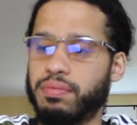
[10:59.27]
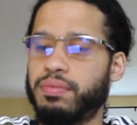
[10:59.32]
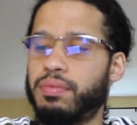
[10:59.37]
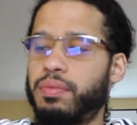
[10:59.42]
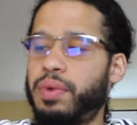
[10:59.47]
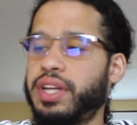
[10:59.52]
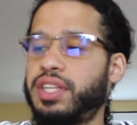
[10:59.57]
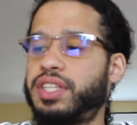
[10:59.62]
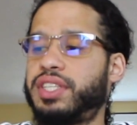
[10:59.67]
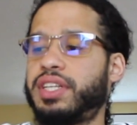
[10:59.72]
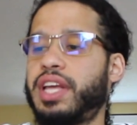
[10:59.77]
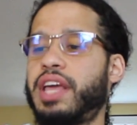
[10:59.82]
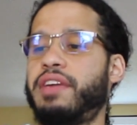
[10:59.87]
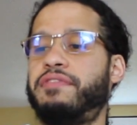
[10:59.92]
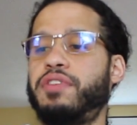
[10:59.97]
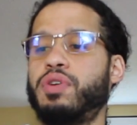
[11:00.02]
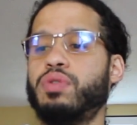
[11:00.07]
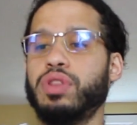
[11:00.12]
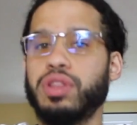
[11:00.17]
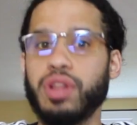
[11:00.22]
Which,
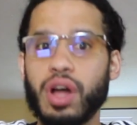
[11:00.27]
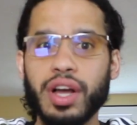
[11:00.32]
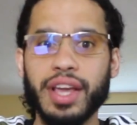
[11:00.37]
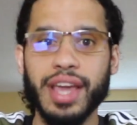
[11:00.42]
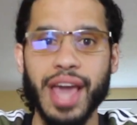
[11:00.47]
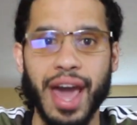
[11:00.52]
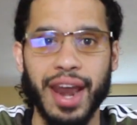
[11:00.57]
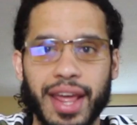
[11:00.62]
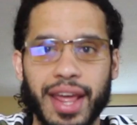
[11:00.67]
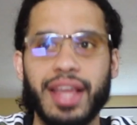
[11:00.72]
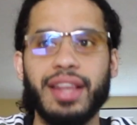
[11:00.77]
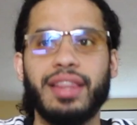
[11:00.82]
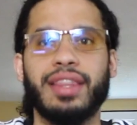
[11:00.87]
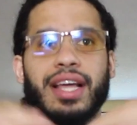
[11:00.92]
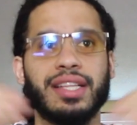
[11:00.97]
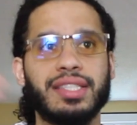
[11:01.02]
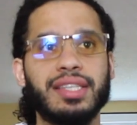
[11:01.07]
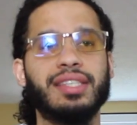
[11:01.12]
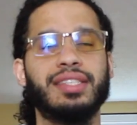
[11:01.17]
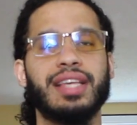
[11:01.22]
if you look it,
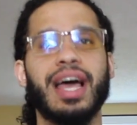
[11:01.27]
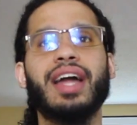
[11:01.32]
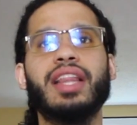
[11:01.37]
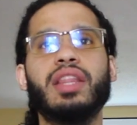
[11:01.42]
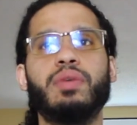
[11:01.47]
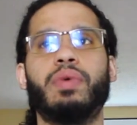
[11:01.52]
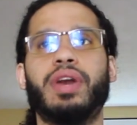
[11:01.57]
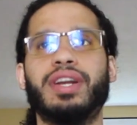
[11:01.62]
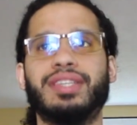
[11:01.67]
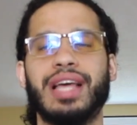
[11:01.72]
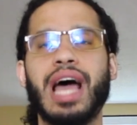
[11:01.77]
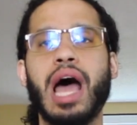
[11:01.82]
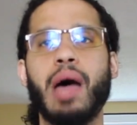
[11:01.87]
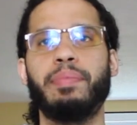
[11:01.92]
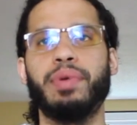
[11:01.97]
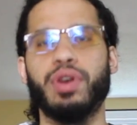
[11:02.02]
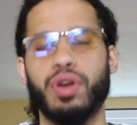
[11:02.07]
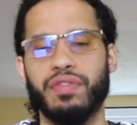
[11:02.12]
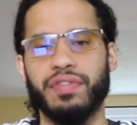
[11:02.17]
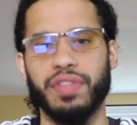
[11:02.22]
that's exactly what has
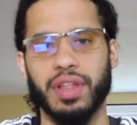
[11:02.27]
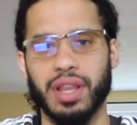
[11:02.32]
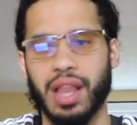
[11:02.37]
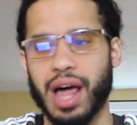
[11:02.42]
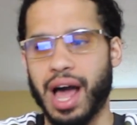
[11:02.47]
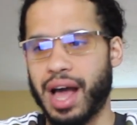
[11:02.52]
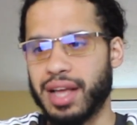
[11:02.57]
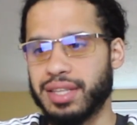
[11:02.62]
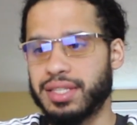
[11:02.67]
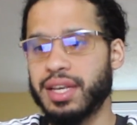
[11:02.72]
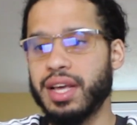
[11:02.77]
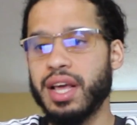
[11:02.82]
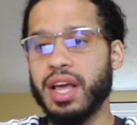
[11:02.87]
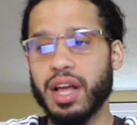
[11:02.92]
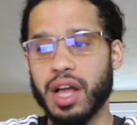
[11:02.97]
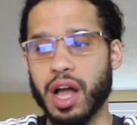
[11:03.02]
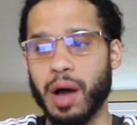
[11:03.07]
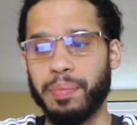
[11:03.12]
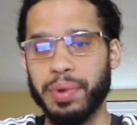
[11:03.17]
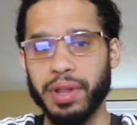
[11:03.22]
happened over the last
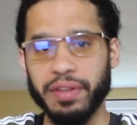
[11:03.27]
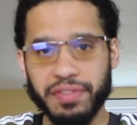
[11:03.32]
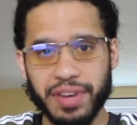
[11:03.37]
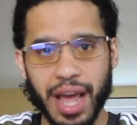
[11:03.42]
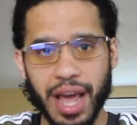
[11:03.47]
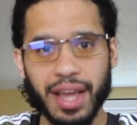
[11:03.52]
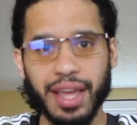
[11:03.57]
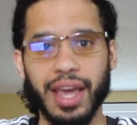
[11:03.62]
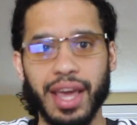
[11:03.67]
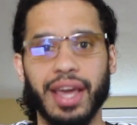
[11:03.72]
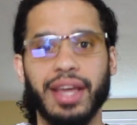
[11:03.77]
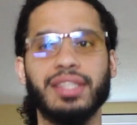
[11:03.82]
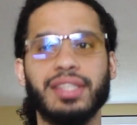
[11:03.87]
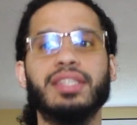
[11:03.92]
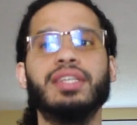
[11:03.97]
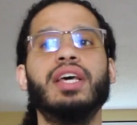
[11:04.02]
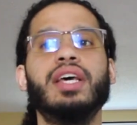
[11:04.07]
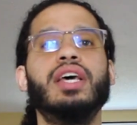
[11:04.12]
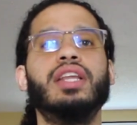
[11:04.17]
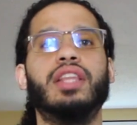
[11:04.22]
couple of
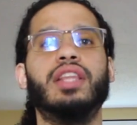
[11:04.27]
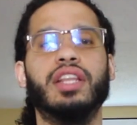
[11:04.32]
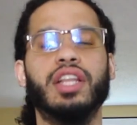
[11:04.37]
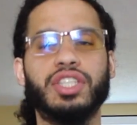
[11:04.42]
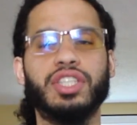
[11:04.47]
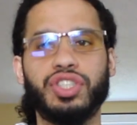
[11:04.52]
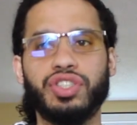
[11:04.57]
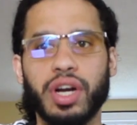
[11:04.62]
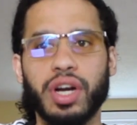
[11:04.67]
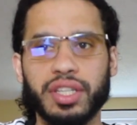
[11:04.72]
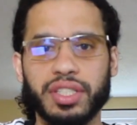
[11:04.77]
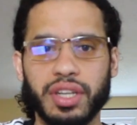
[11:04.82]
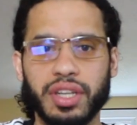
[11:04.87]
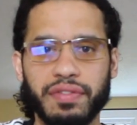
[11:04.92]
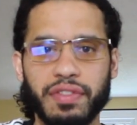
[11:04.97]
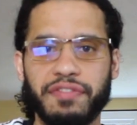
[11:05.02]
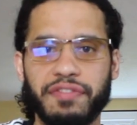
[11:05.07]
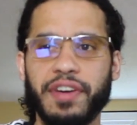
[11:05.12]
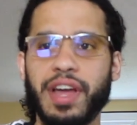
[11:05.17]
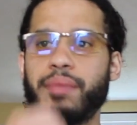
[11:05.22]
decades. The destruction
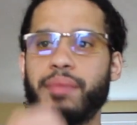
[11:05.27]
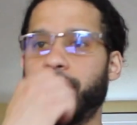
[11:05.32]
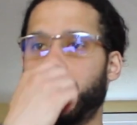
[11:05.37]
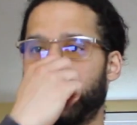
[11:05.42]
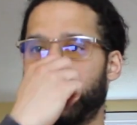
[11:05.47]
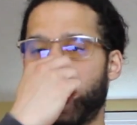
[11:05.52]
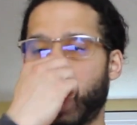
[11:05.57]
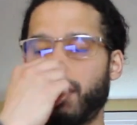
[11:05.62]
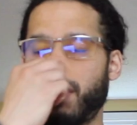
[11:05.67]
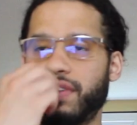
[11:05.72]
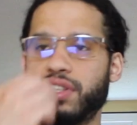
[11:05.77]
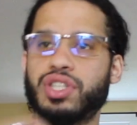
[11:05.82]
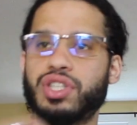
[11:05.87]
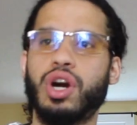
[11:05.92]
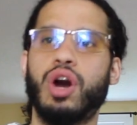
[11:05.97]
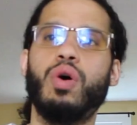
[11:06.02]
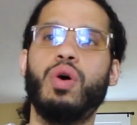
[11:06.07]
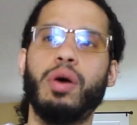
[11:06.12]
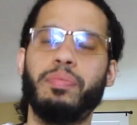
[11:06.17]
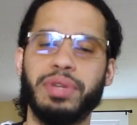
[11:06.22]
of the family. A lot of us
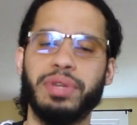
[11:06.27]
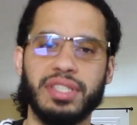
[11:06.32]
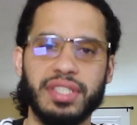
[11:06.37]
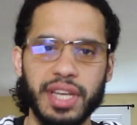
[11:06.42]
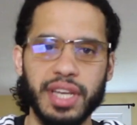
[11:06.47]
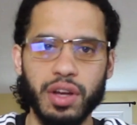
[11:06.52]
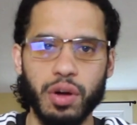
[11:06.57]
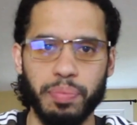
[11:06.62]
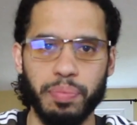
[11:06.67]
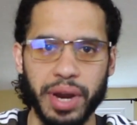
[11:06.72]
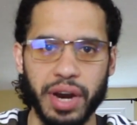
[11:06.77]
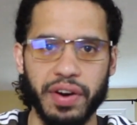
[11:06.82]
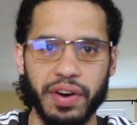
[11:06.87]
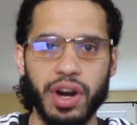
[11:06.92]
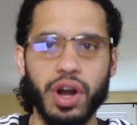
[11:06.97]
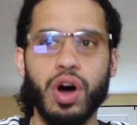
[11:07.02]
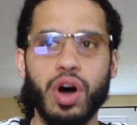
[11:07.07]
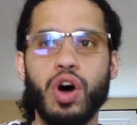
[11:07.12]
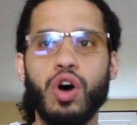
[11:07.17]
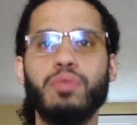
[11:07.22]
grow up in
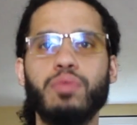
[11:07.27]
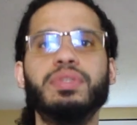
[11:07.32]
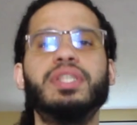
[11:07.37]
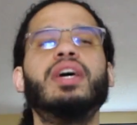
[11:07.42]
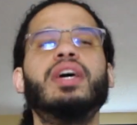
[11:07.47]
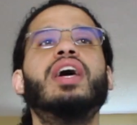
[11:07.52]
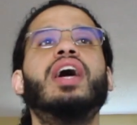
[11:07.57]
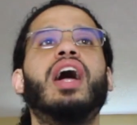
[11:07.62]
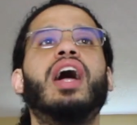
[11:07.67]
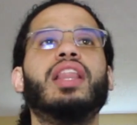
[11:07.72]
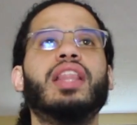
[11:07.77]
single-parent homes.